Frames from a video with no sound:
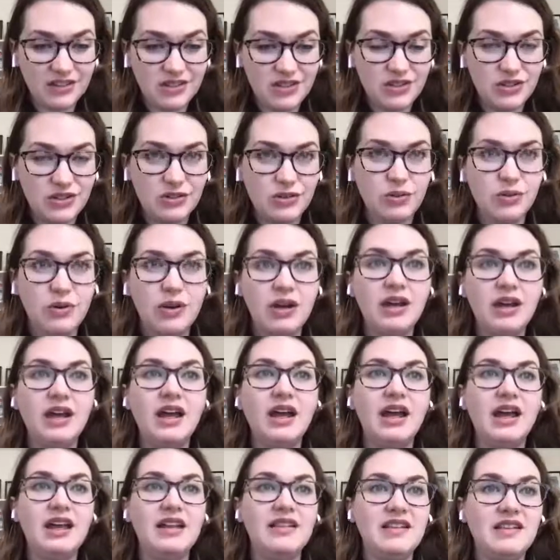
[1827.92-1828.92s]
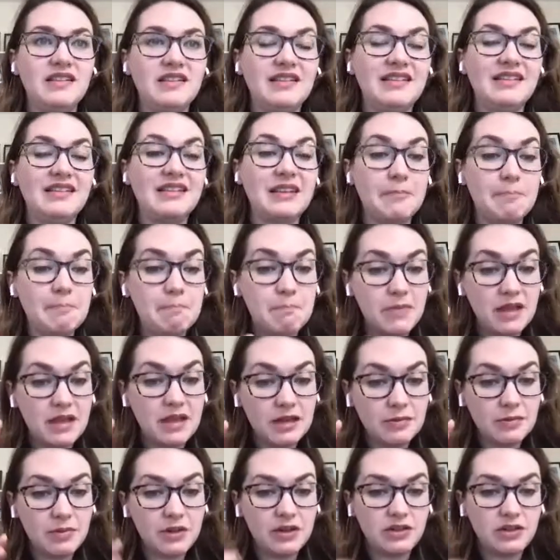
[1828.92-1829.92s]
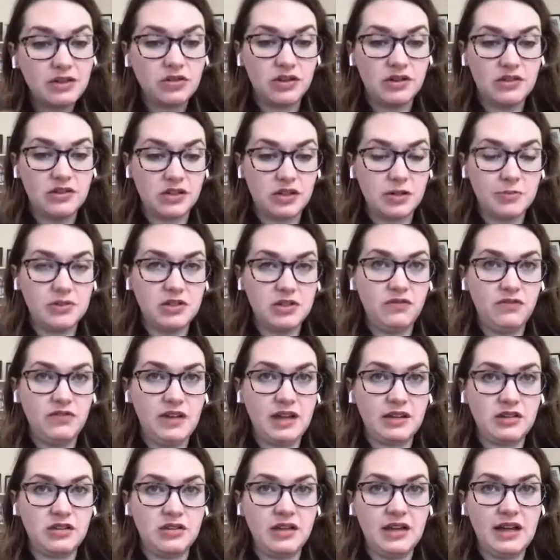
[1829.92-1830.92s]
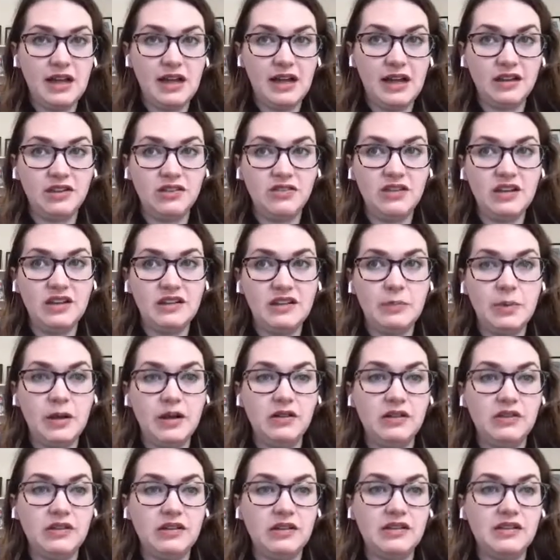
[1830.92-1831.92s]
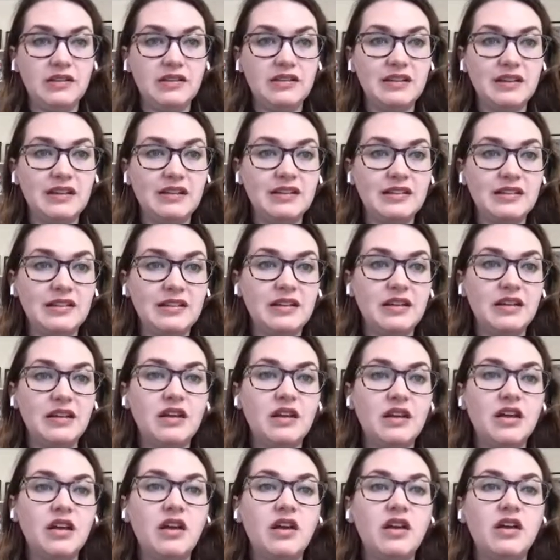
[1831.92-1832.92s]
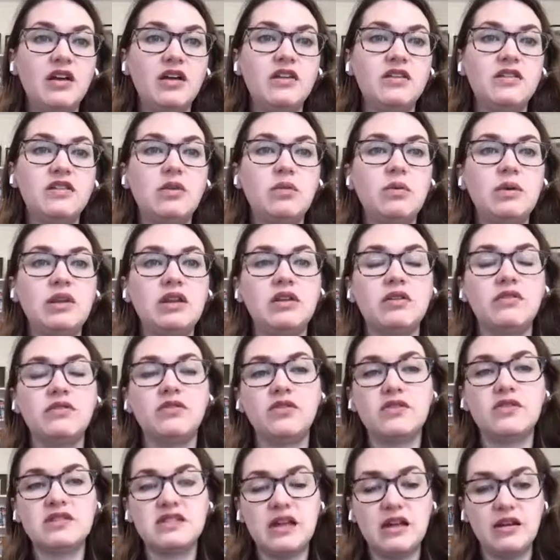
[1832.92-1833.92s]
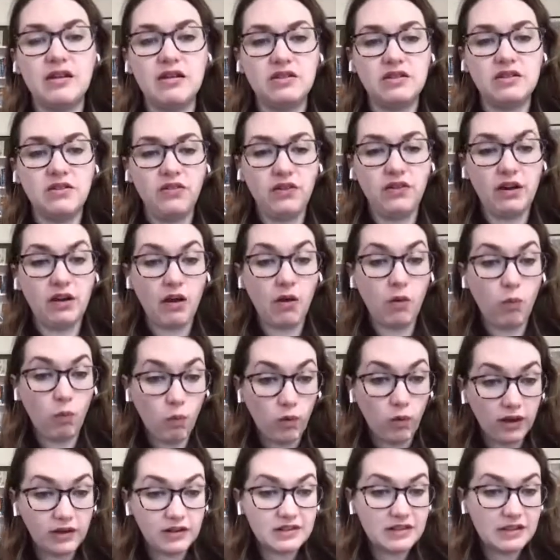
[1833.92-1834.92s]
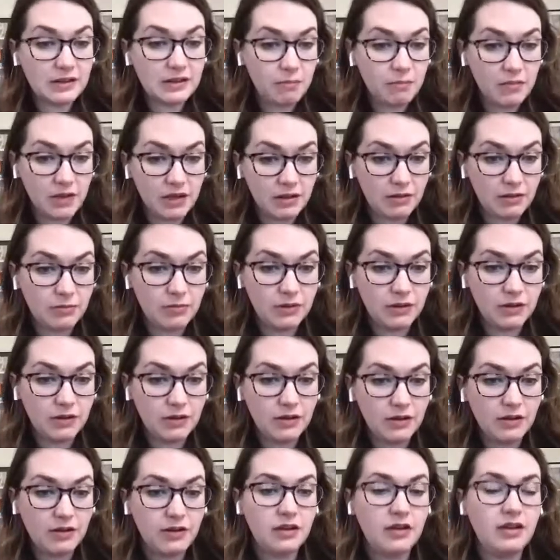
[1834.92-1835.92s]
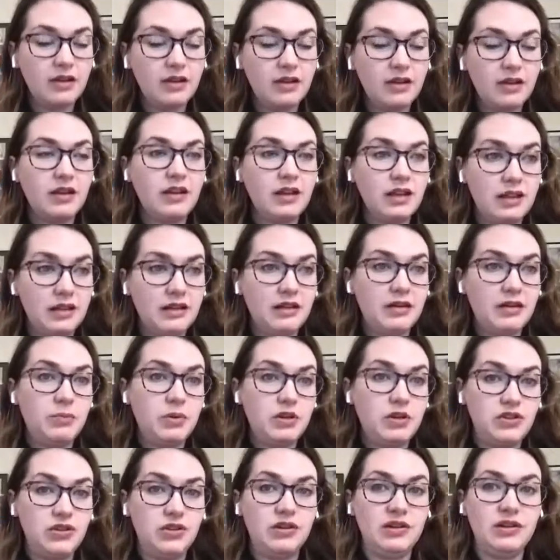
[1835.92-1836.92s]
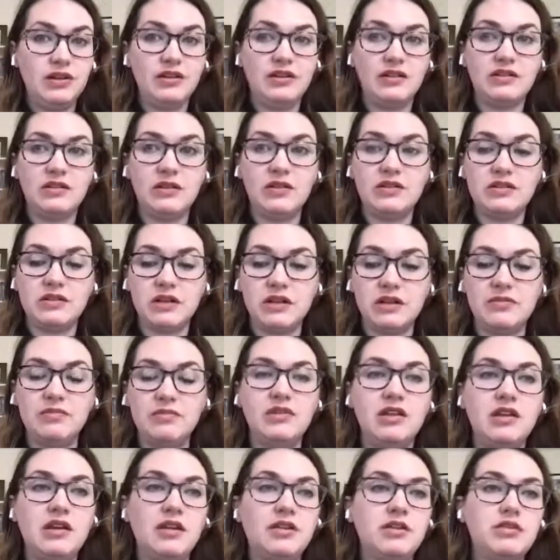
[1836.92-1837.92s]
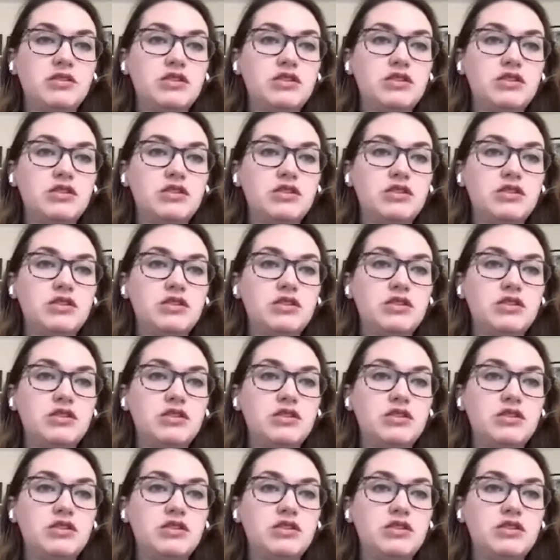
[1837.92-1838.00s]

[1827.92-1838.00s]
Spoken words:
have AN2, and this is the MYB transcription factor that activates biosynthesis. So we therefore set out to figure out what is the MYB in Petunia exserta.